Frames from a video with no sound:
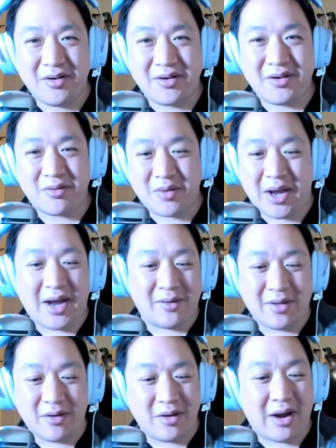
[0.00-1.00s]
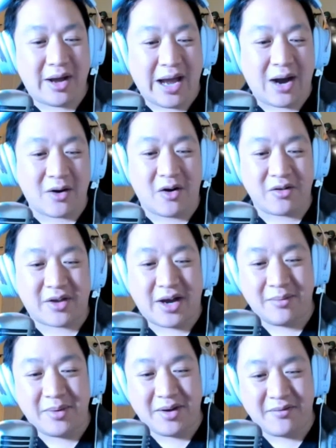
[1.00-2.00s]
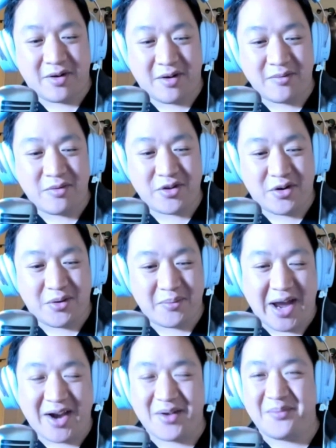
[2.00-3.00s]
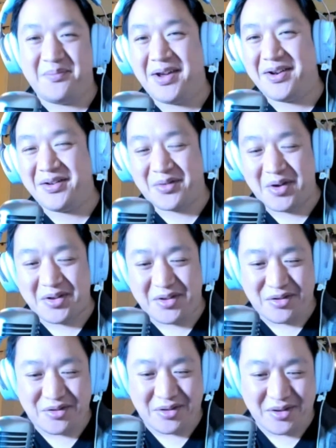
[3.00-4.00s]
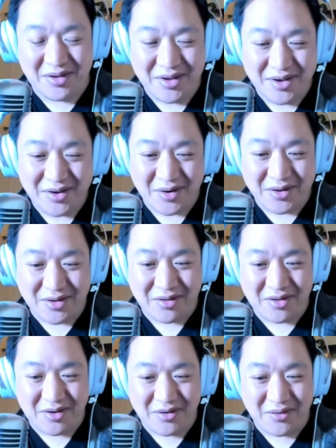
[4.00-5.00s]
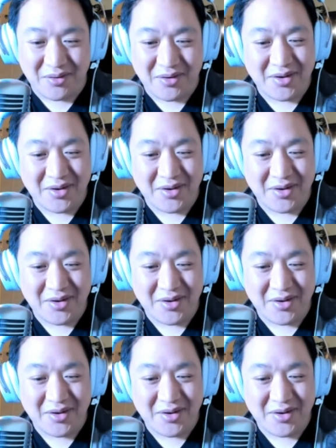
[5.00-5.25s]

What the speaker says: Yeah, alcohol's got to be involved. So Adam, man, it's great to see you.